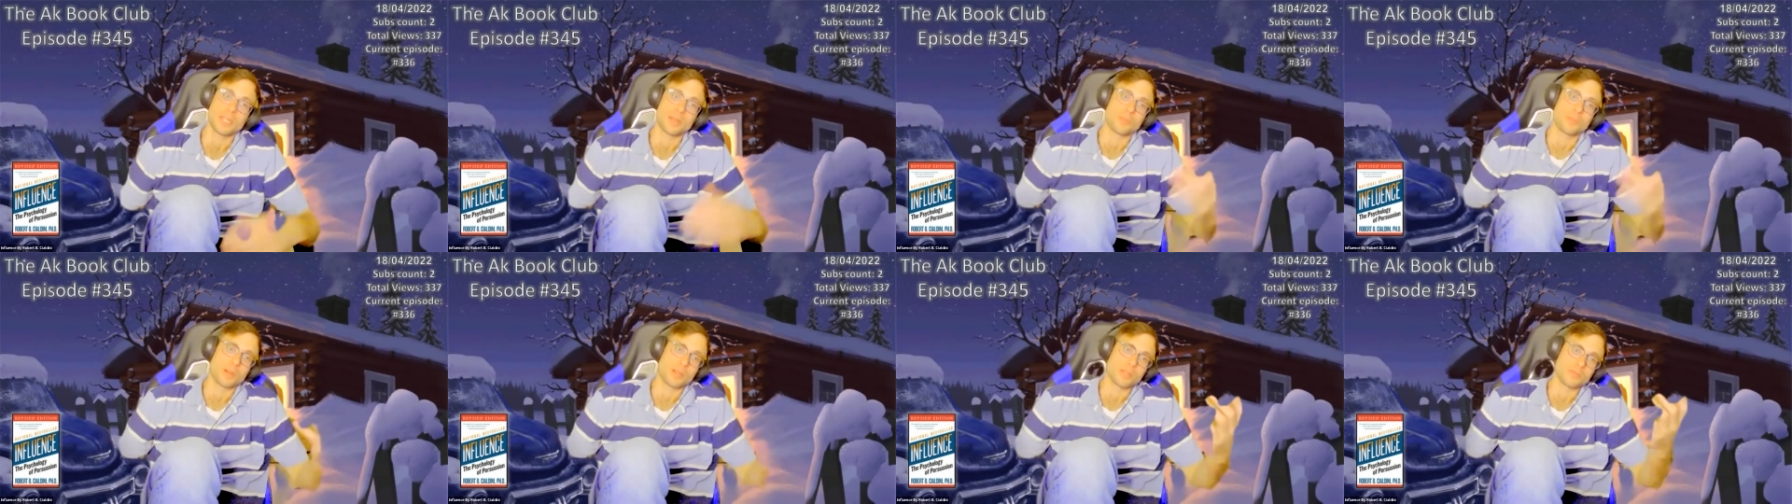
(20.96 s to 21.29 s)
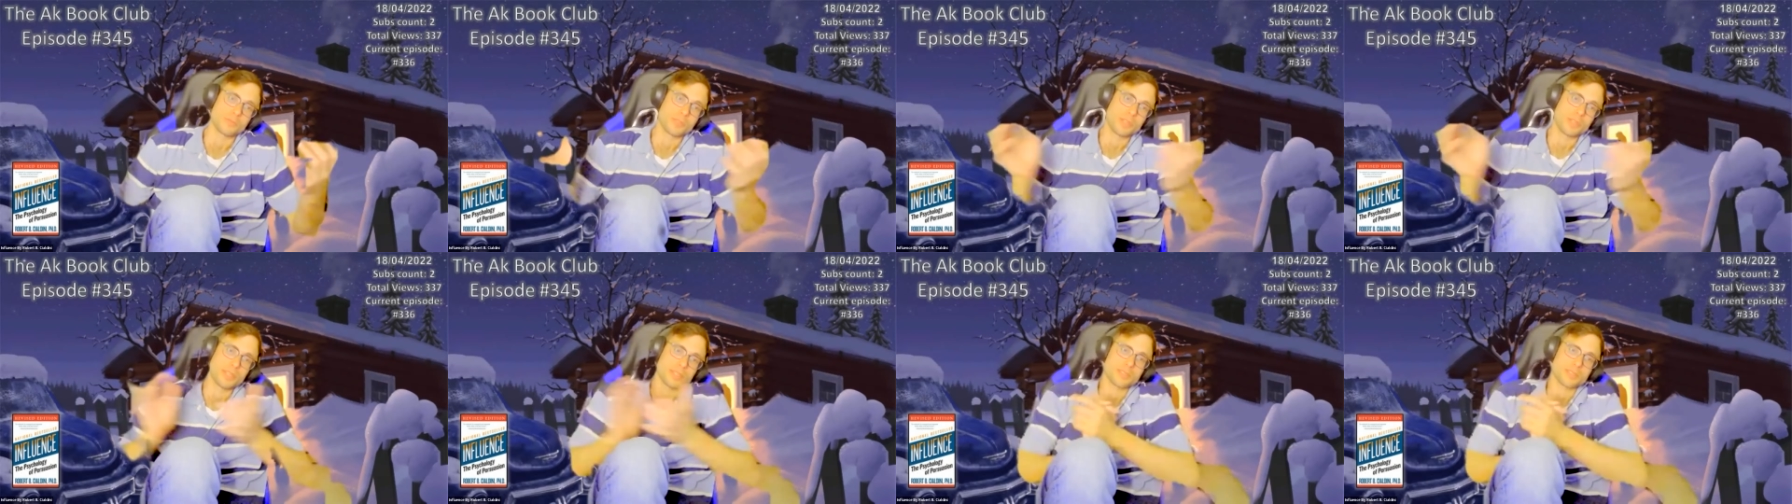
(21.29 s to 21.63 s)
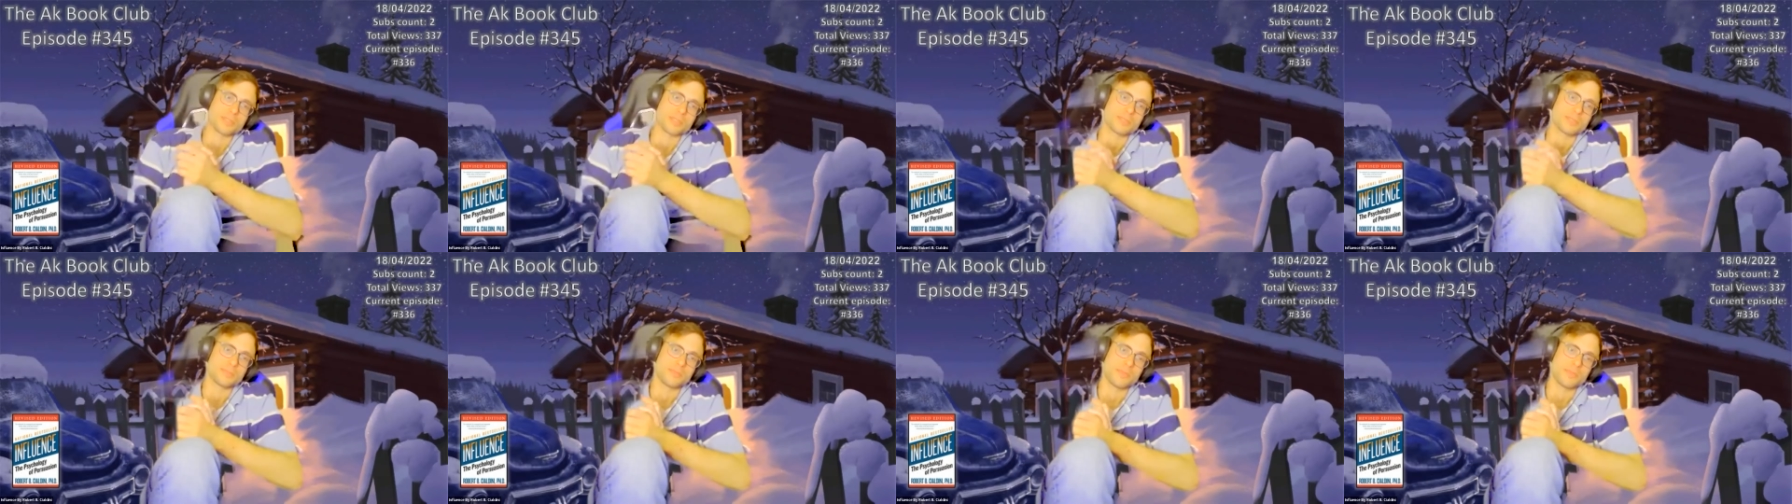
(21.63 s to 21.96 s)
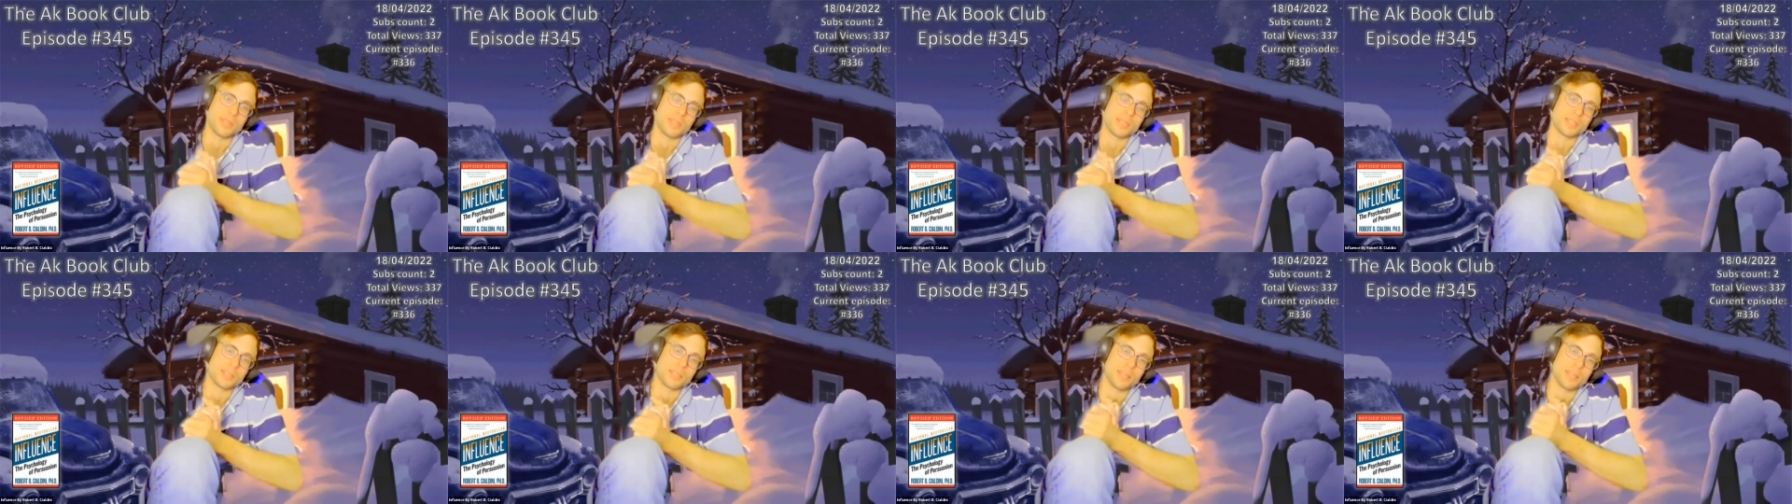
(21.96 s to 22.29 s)
I'm proud of you guys.
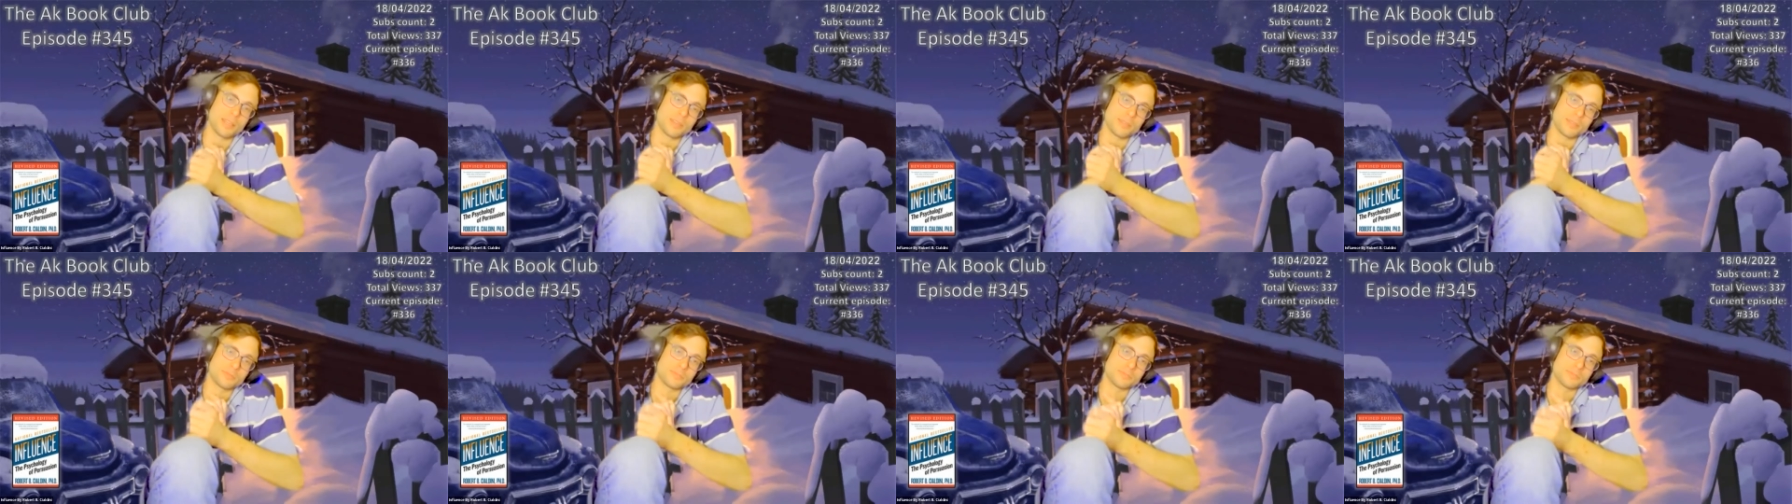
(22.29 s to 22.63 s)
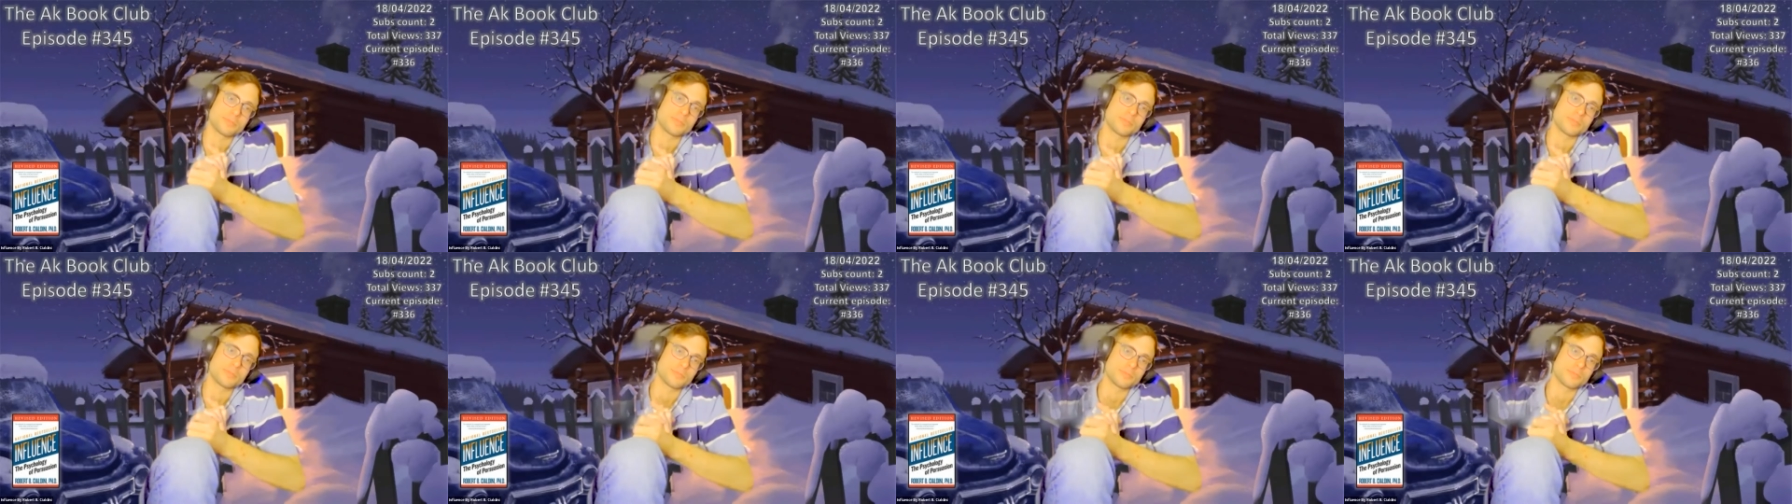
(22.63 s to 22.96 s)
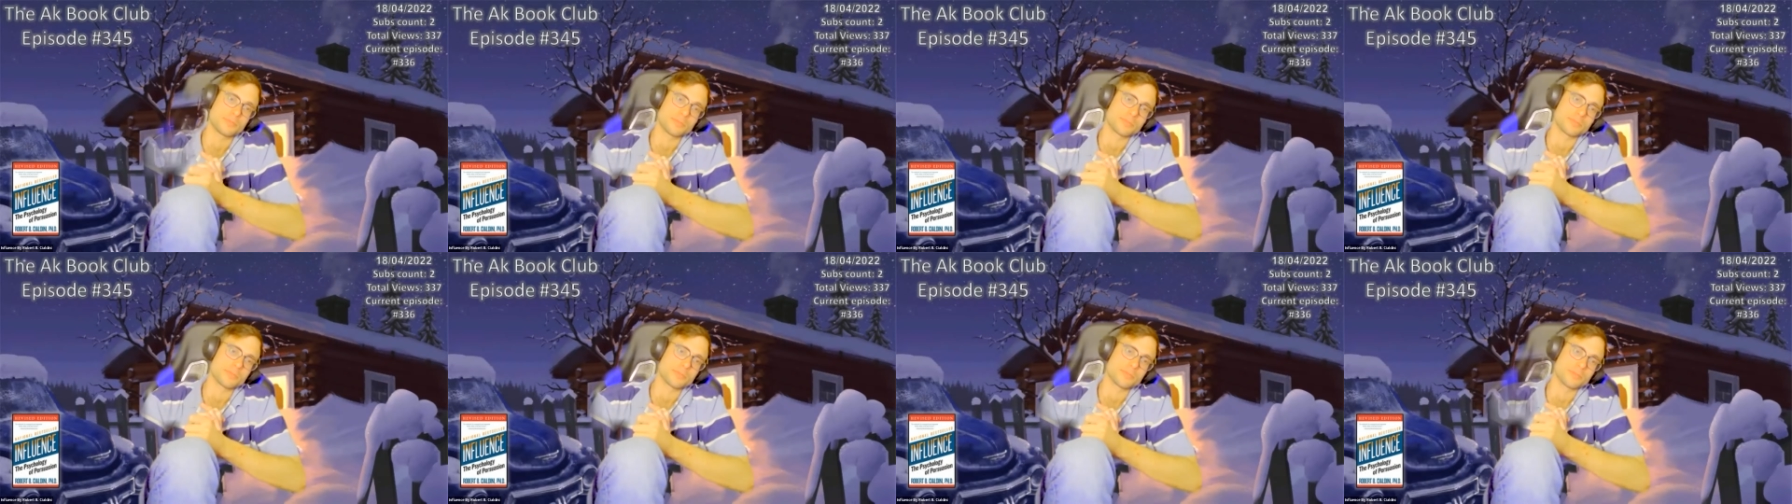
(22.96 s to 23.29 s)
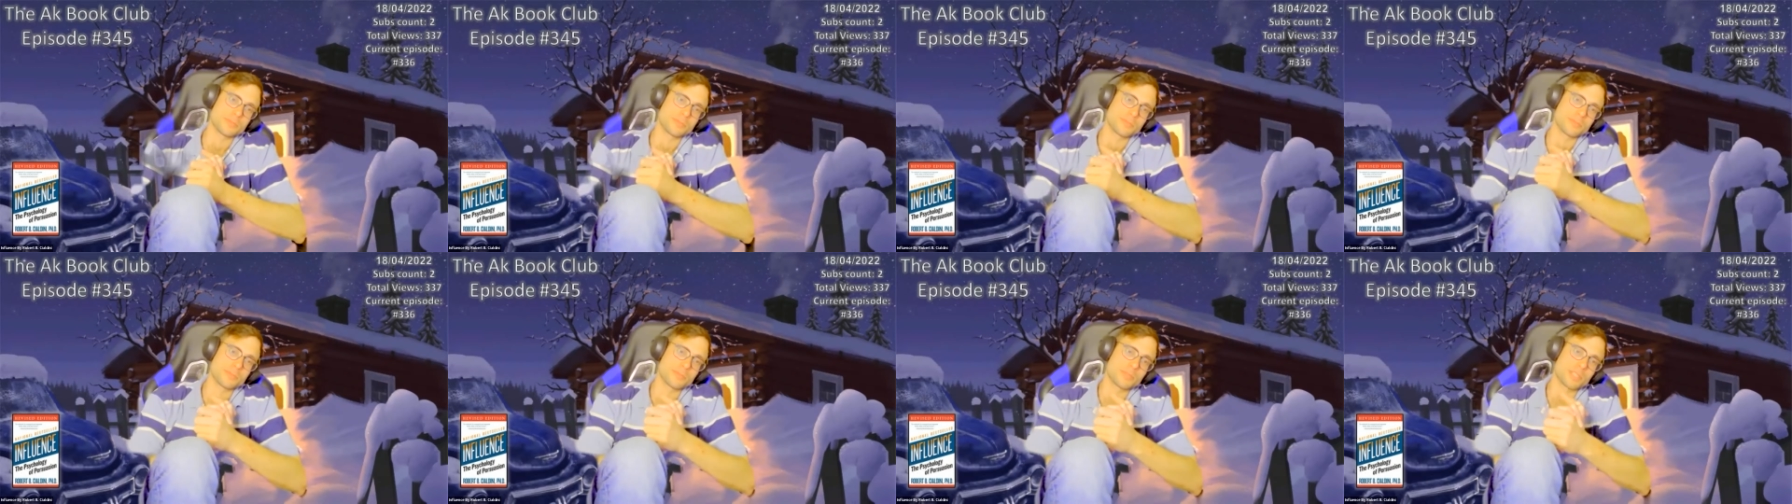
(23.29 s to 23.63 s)
And I'm
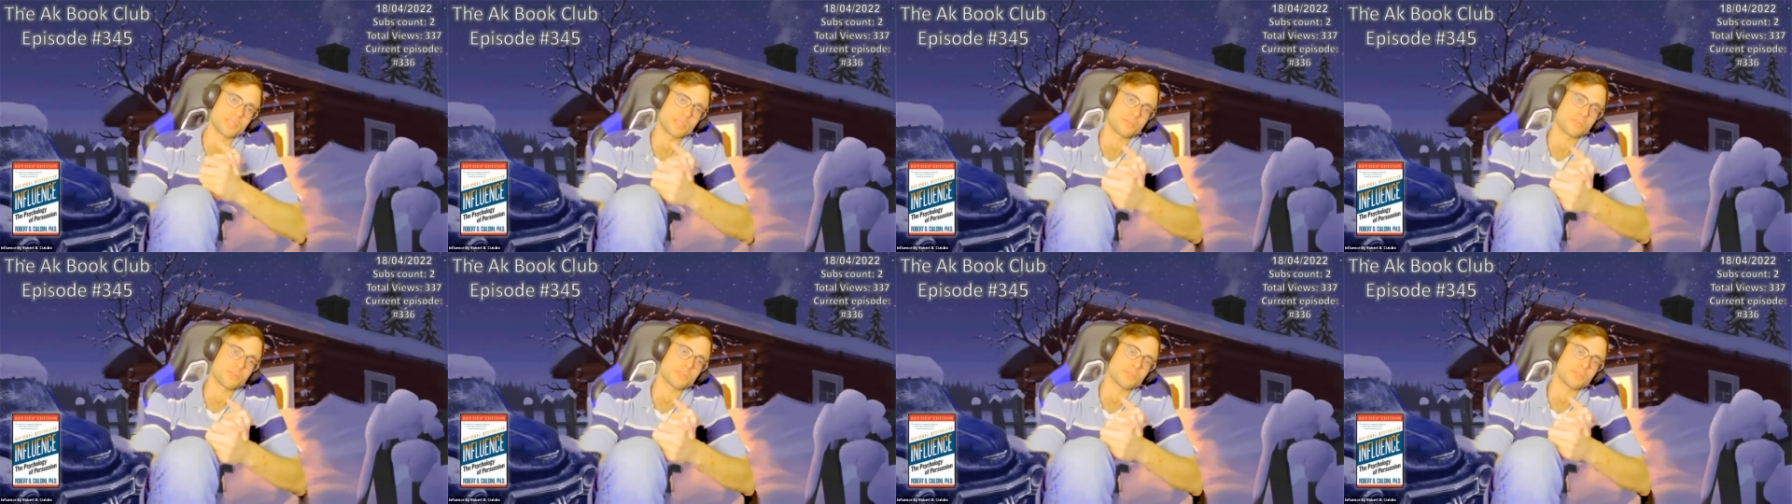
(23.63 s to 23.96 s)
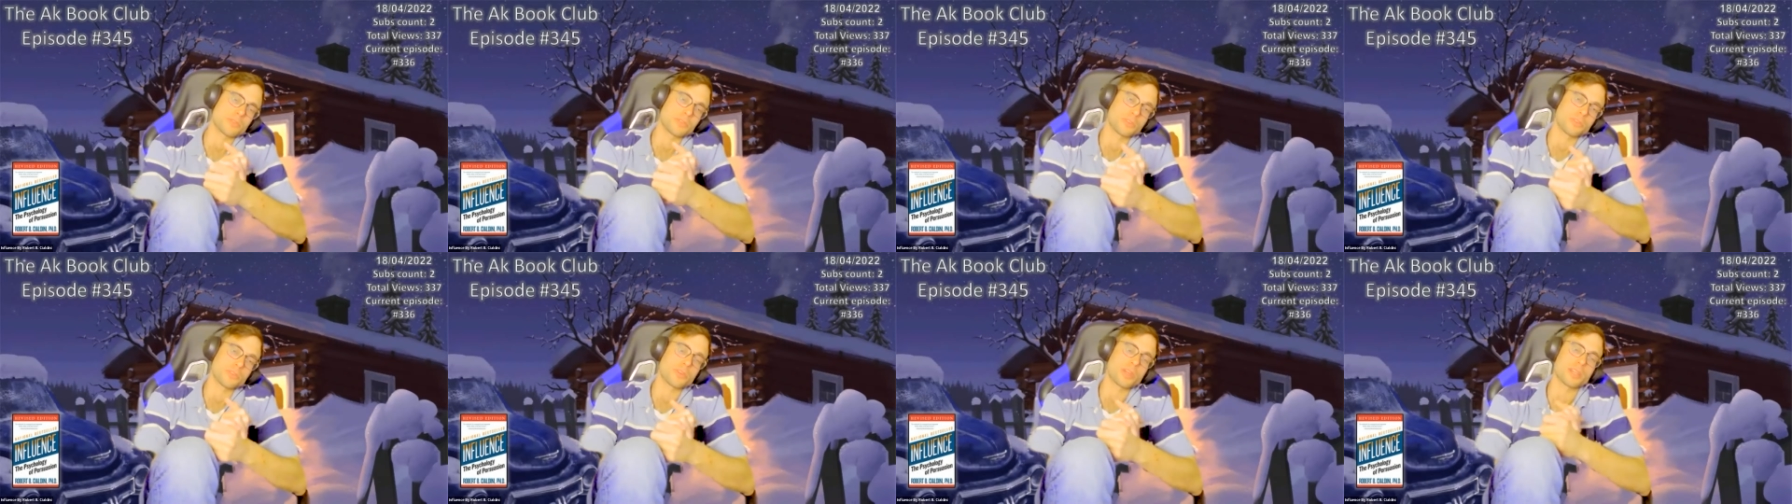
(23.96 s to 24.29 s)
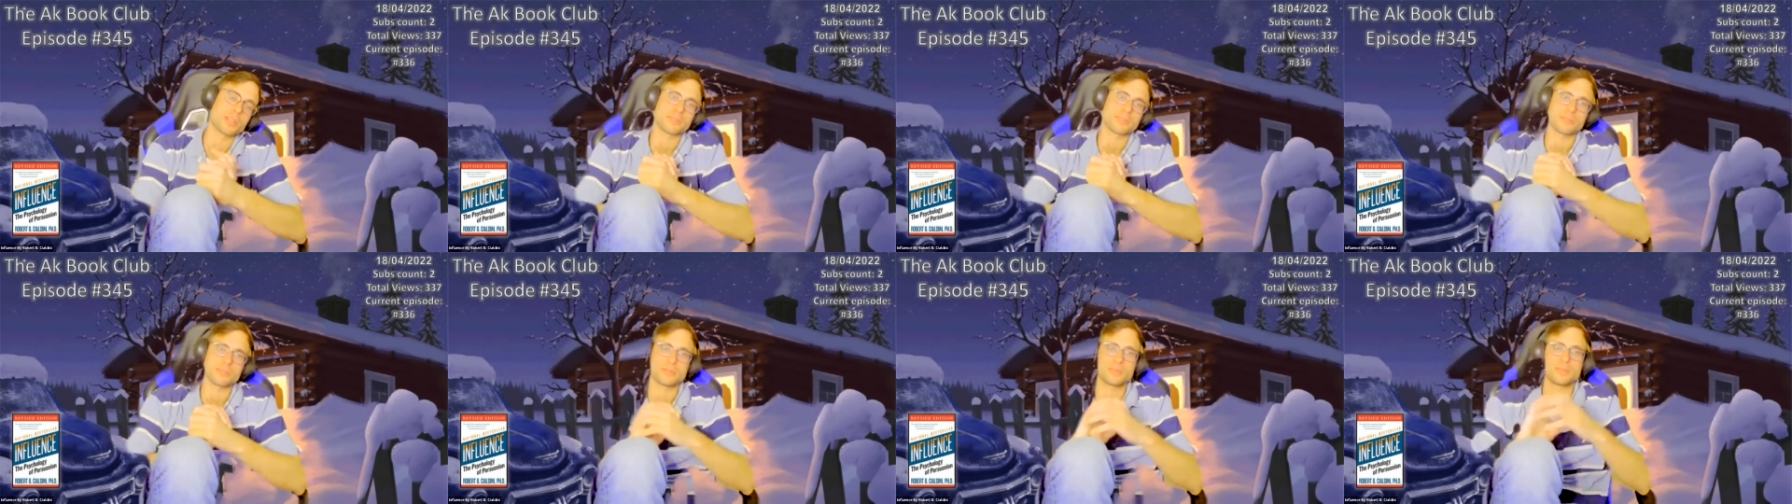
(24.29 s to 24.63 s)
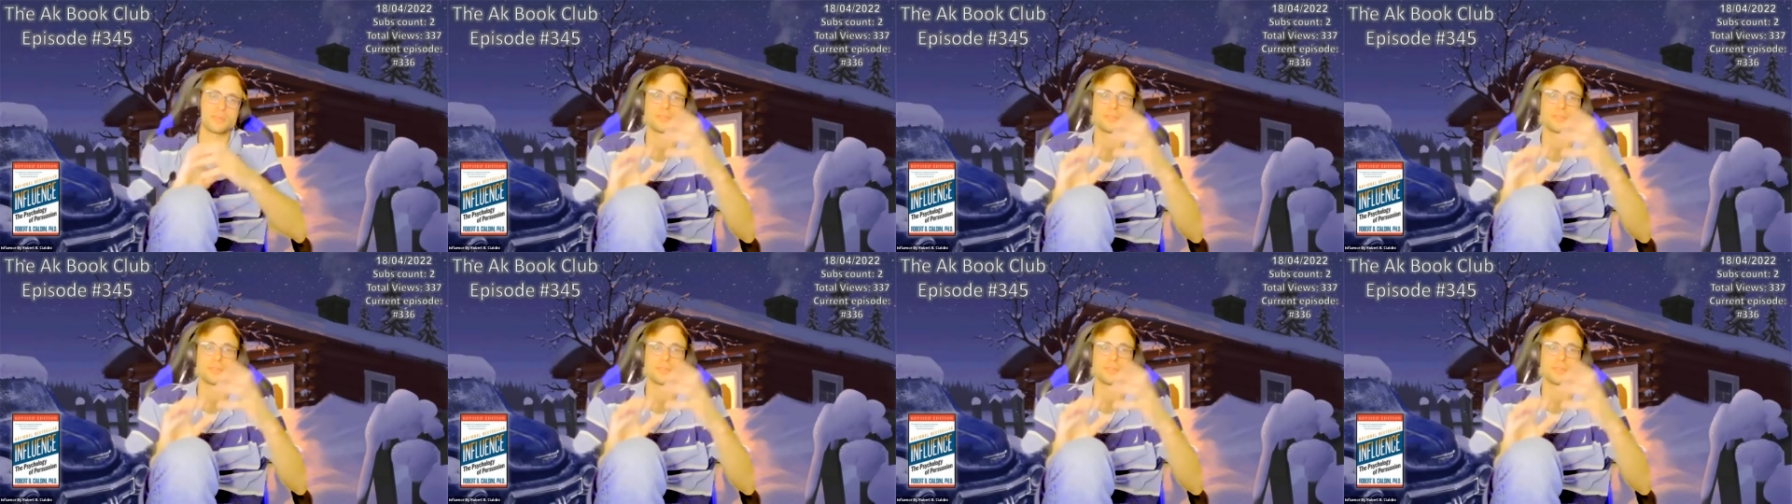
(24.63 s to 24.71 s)
thankful for you guys